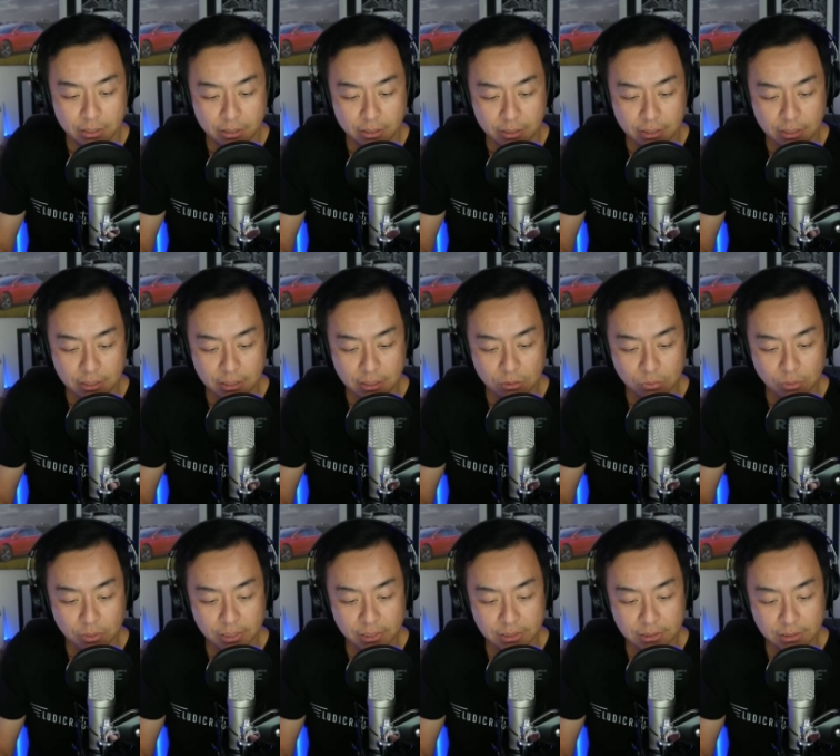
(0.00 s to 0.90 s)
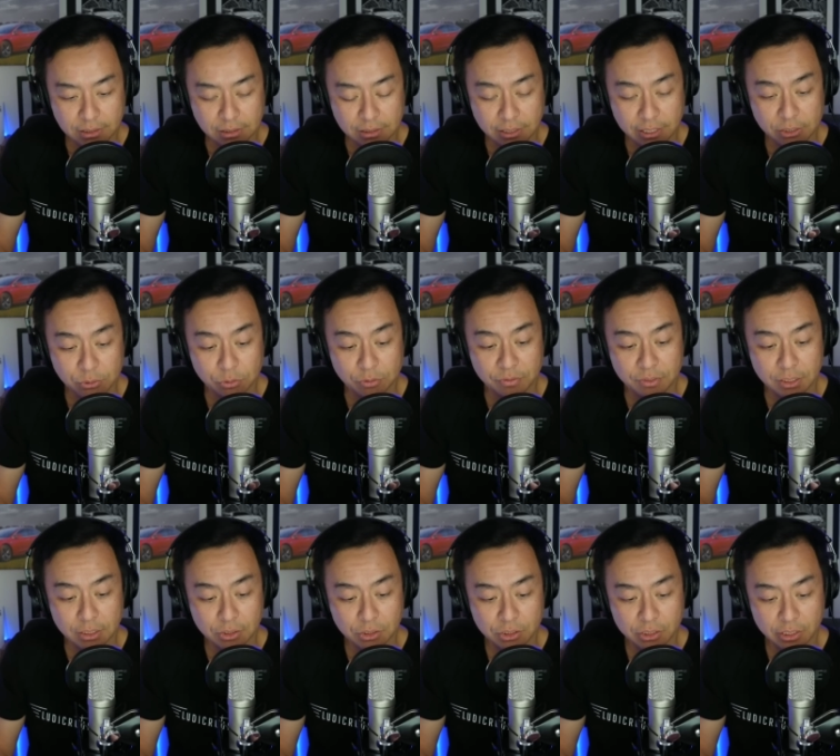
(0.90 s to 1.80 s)
Otherwise, glass roof
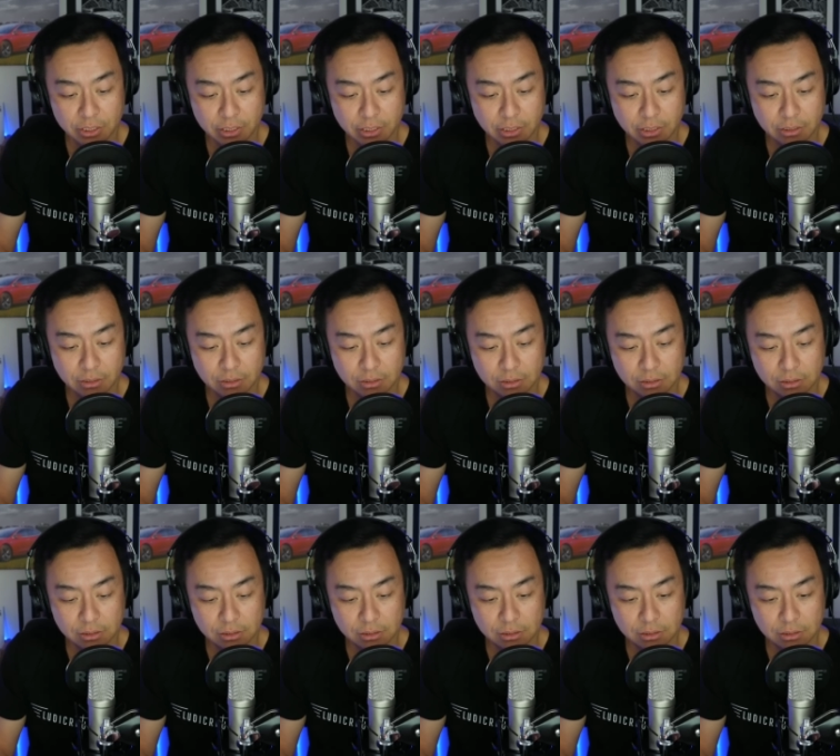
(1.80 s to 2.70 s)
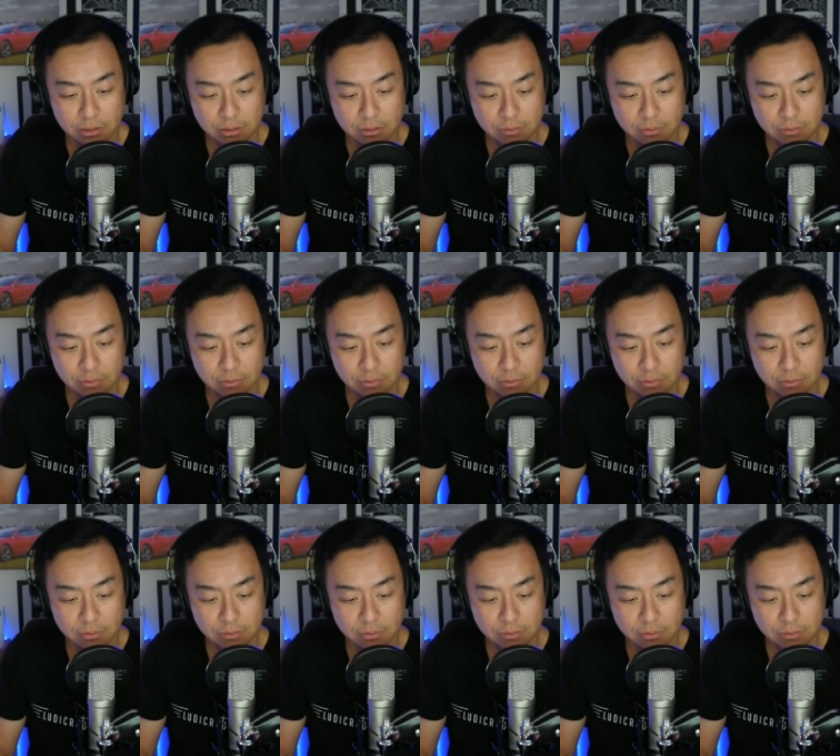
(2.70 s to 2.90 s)
sunshades.